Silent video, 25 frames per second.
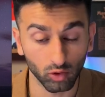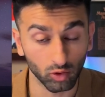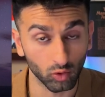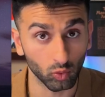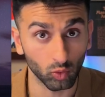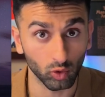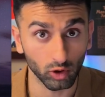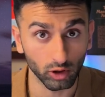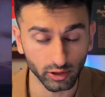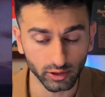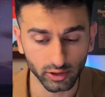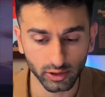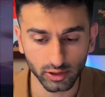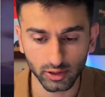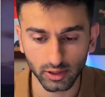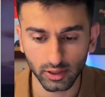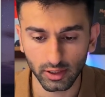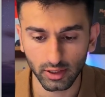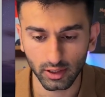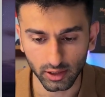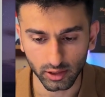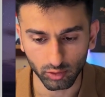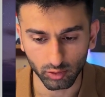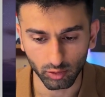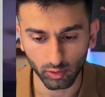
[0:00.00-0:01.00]
or words.
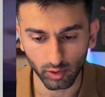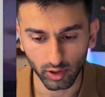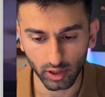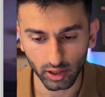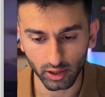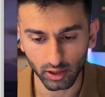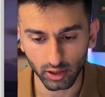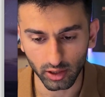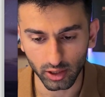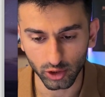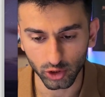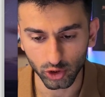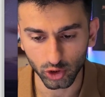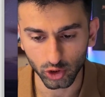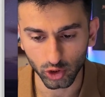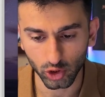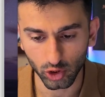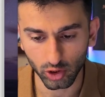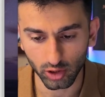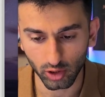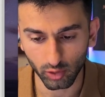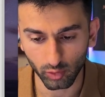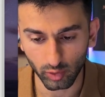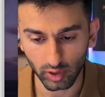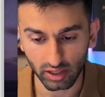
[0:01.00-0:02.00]
And so we want to
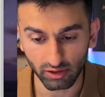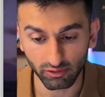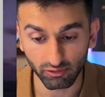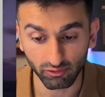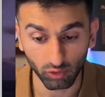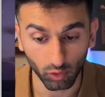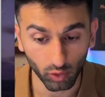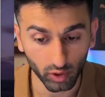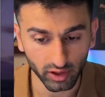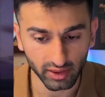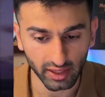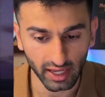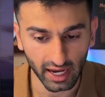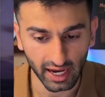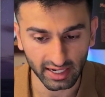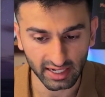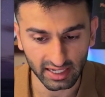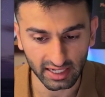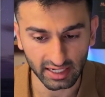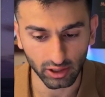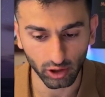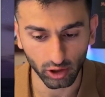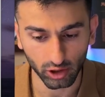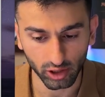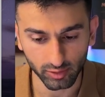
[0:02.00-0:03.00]
ensure that we avoid
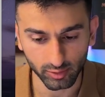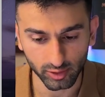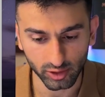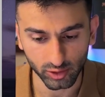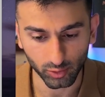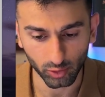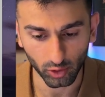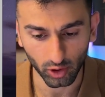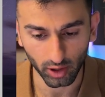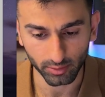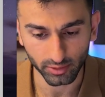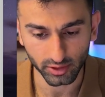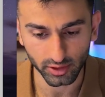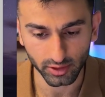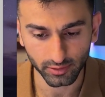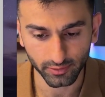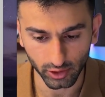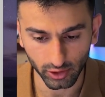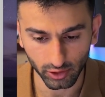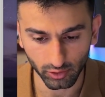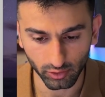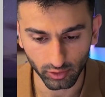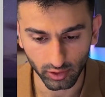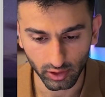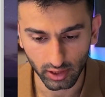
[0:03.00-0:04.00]
that in our image prompt. And
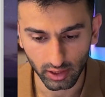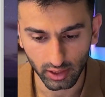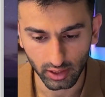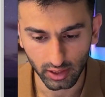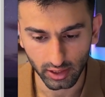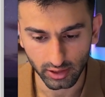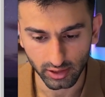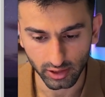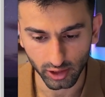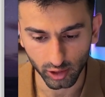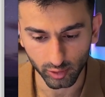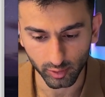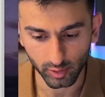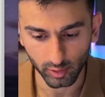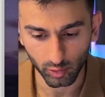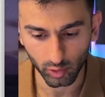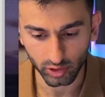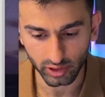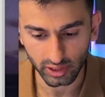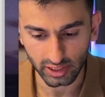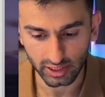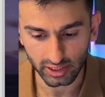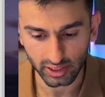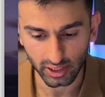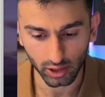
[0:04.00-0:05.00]
so it's a little bit
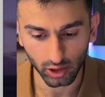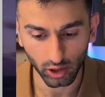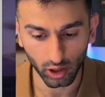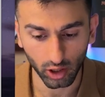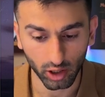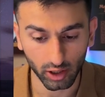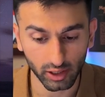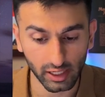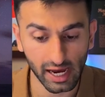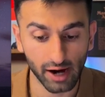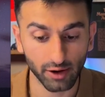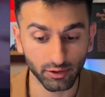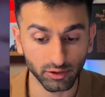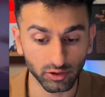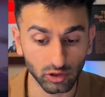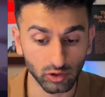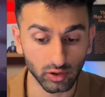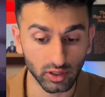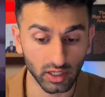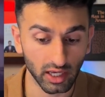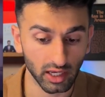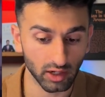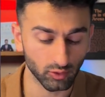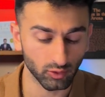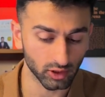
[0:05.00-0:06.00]
more detail on how to
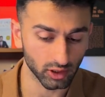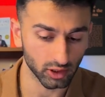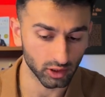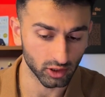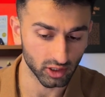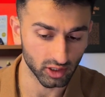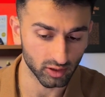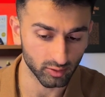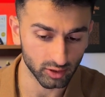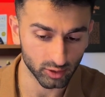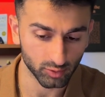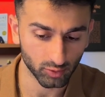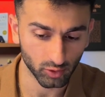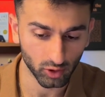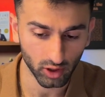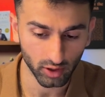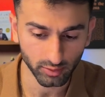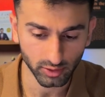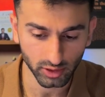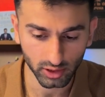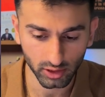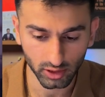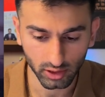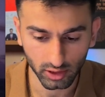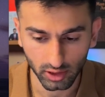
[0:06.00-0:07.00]
create a really good image
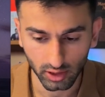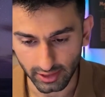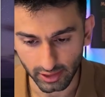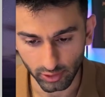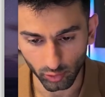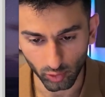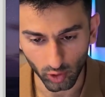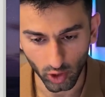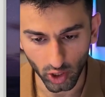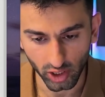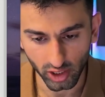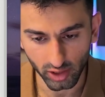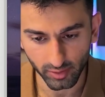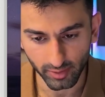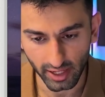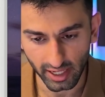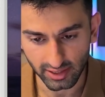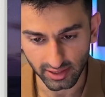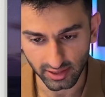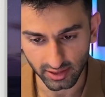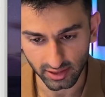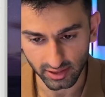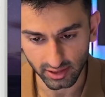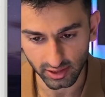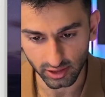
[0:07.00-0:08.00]
prompt. And then we're already
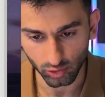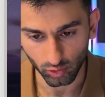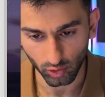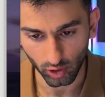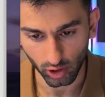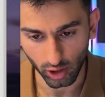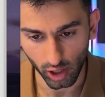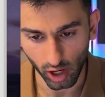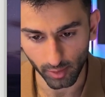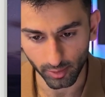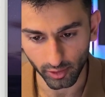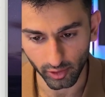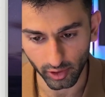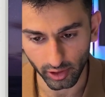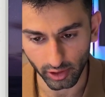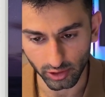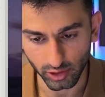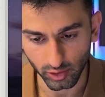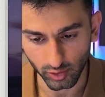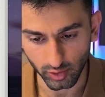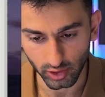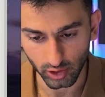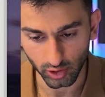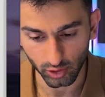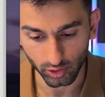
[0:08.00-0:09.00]
passing this into our
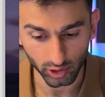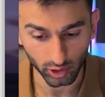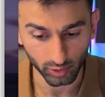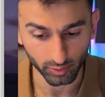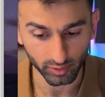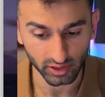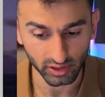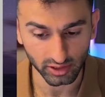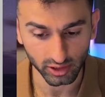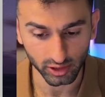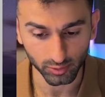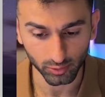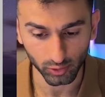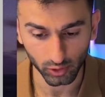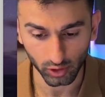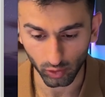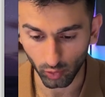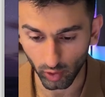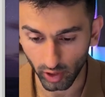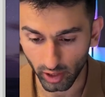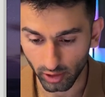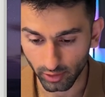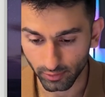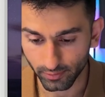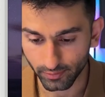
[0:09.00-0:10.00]
copywriter, so it knows our business
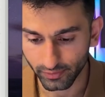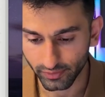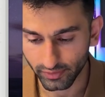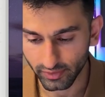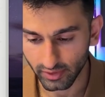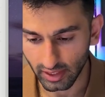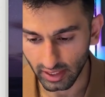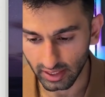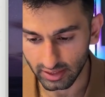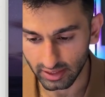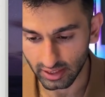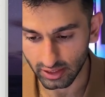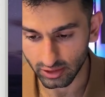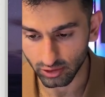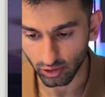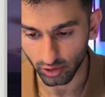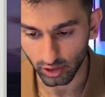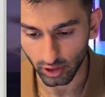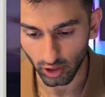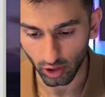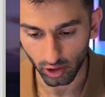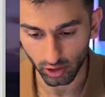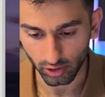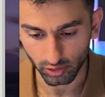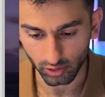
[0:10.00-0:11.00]
pretty well. And these
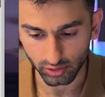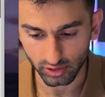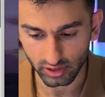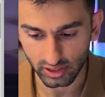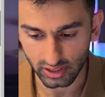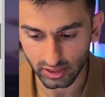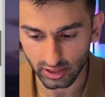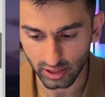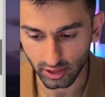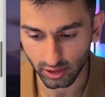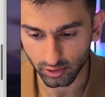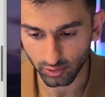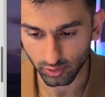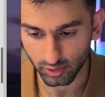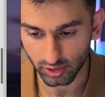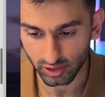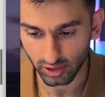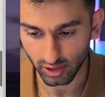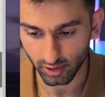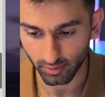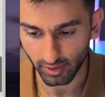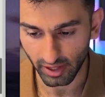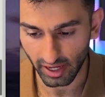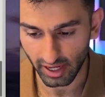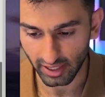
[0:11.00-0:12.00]
are the article details. We're
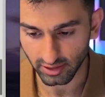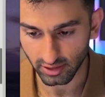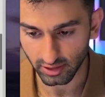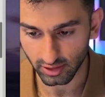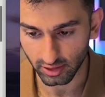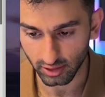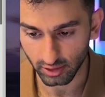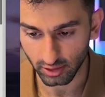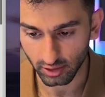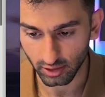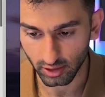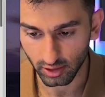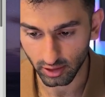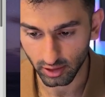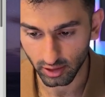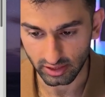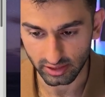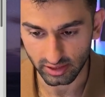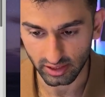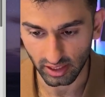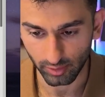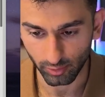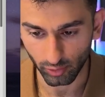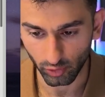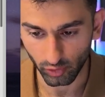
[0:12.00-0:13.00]
just going to pass in the
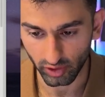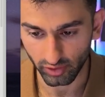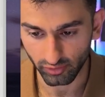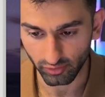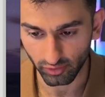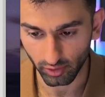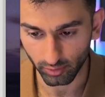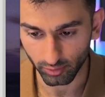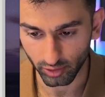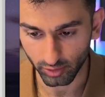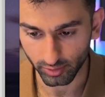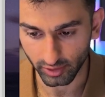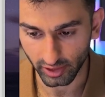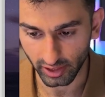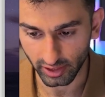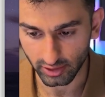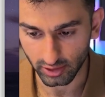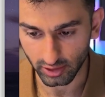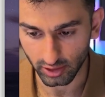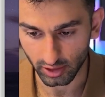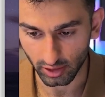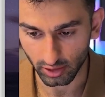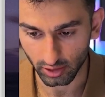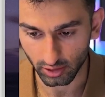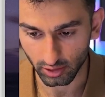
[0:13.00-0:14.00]
summary from
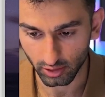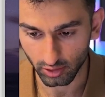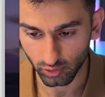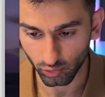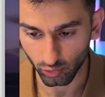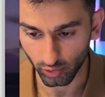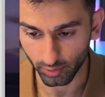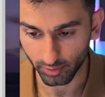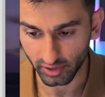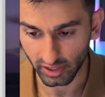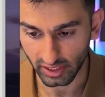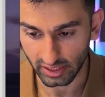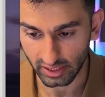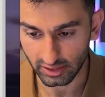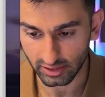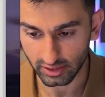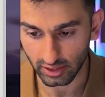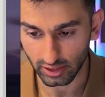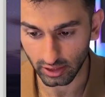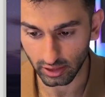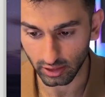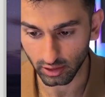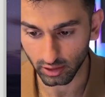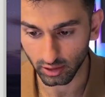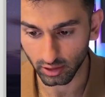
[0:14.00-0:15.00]
Perplexity, replace
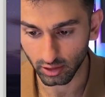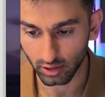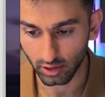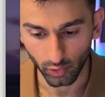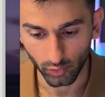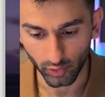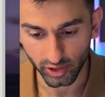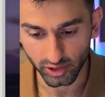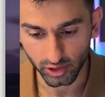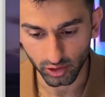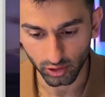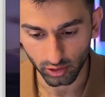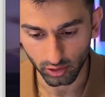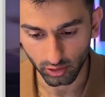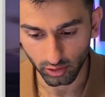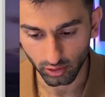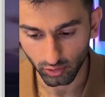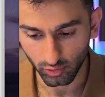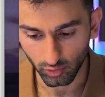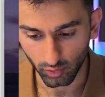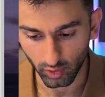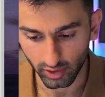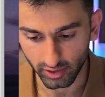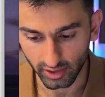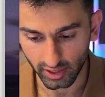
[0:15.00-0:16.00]
the
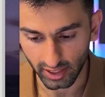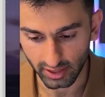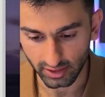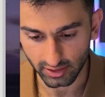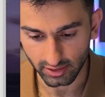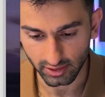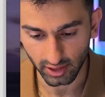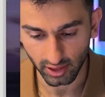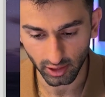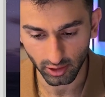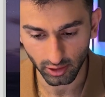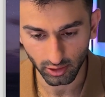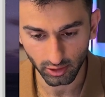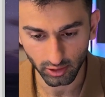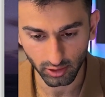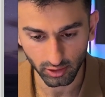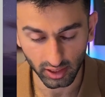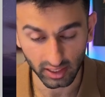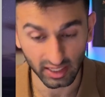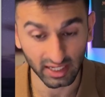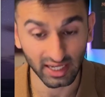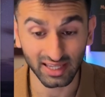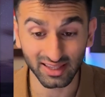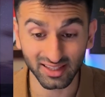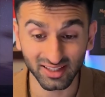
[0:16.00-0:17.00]
original one that is there.
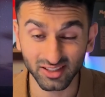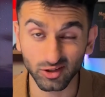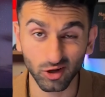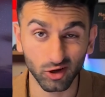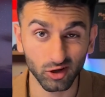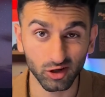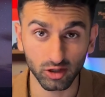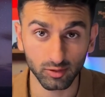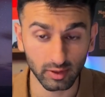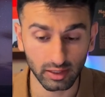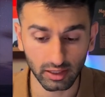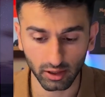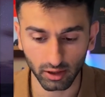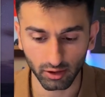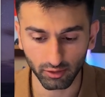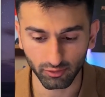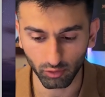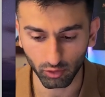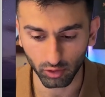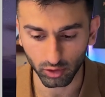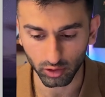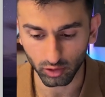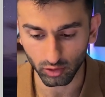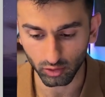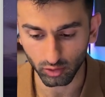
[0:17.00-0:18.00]
And again, this is all going to be there
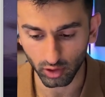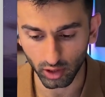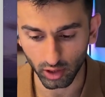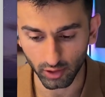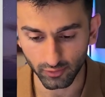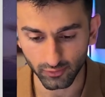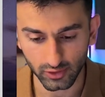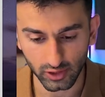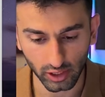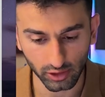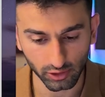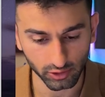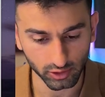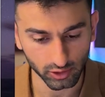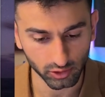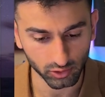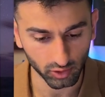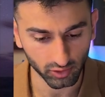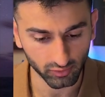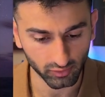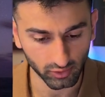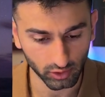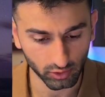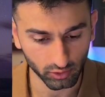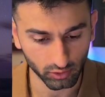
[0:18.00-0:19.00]
for you if you download this
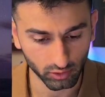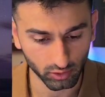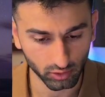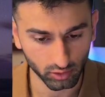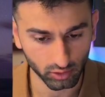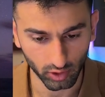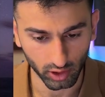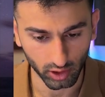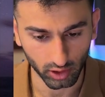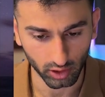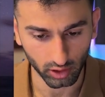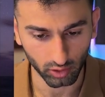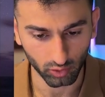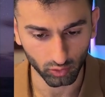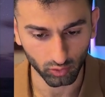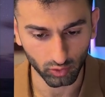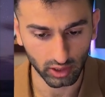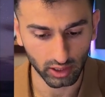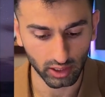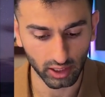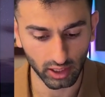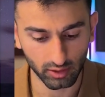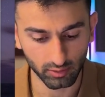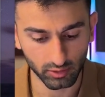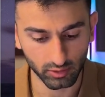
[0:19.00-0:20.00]
workflow. We're going to
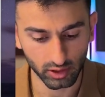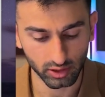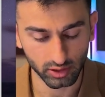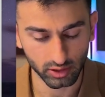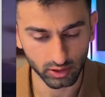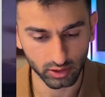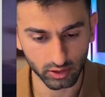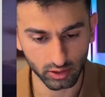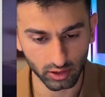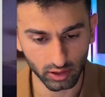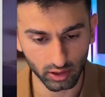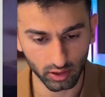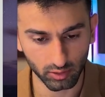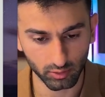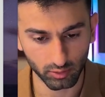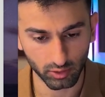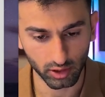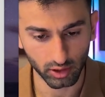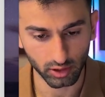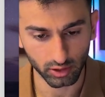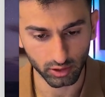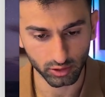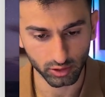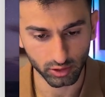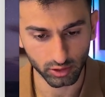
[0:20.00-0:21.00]
rename this
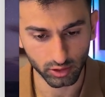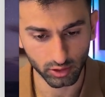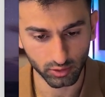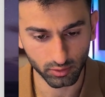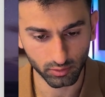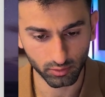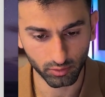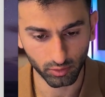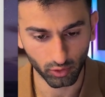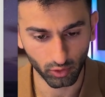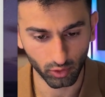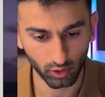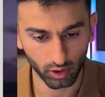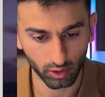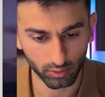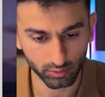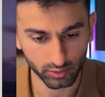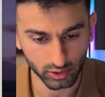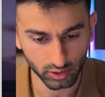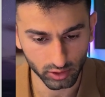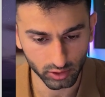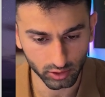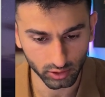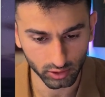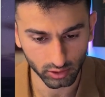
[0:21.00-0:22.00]
image
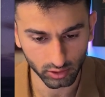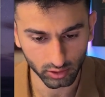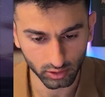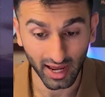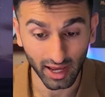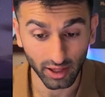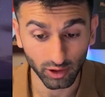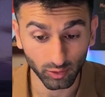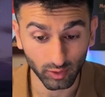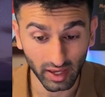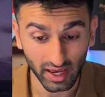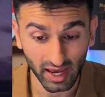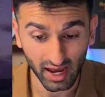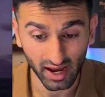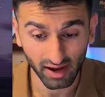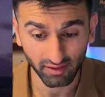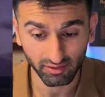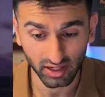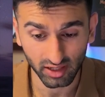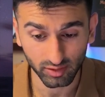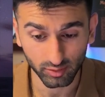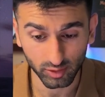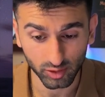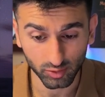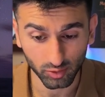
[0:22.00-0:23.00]
prompt. Now that we
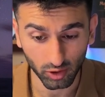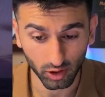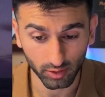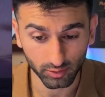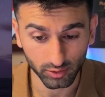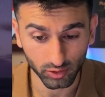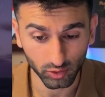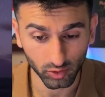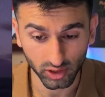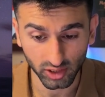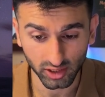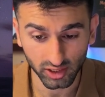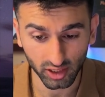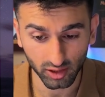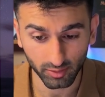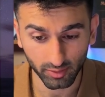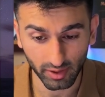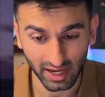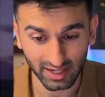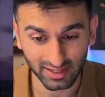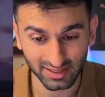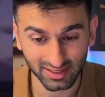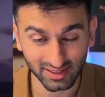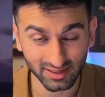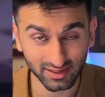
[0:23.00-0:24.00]
have that image prompt, we're just going
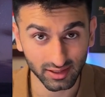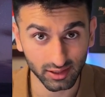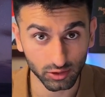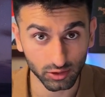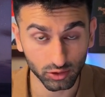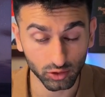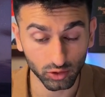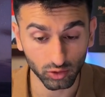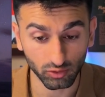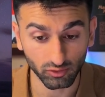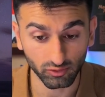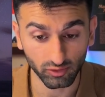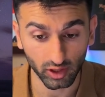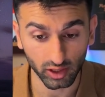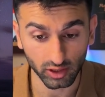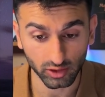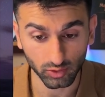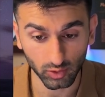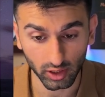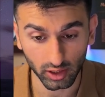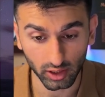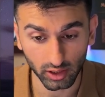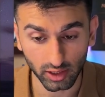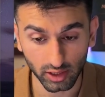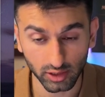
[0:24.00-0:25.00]
to pass this into
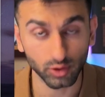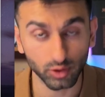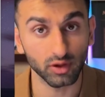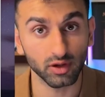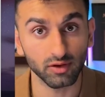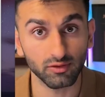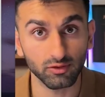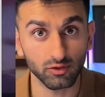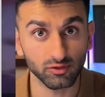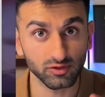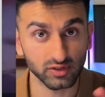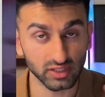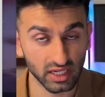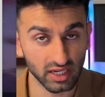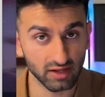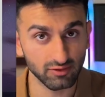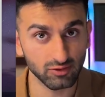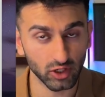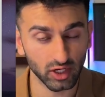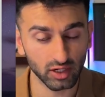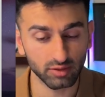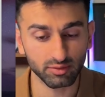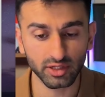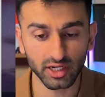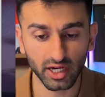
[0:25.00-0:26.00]
Flux One. And so if you've
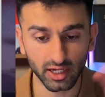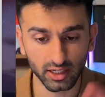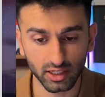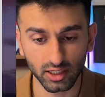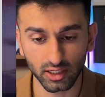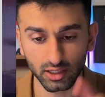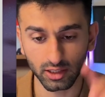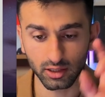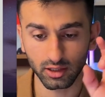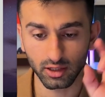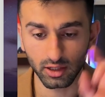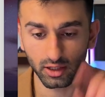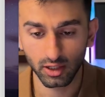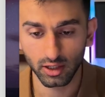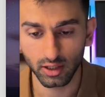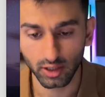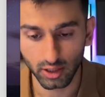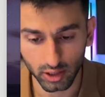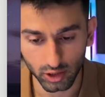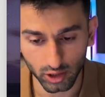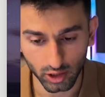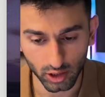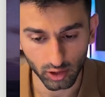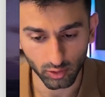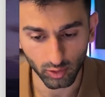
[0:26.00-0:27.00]
saved your API key,
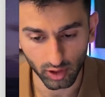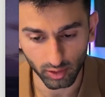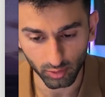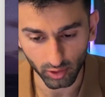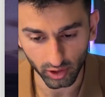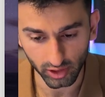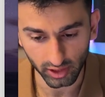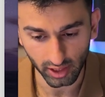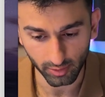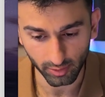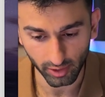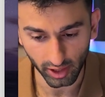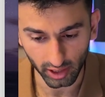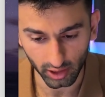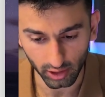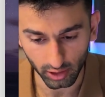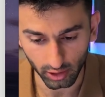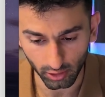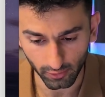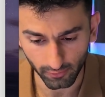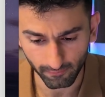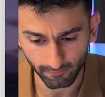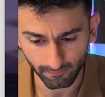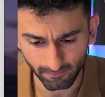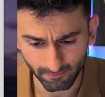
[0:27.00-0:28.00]
you're going to want to bring that back
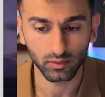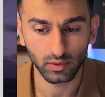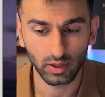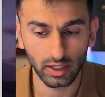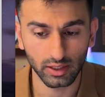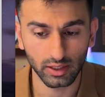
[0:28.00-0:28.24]
here.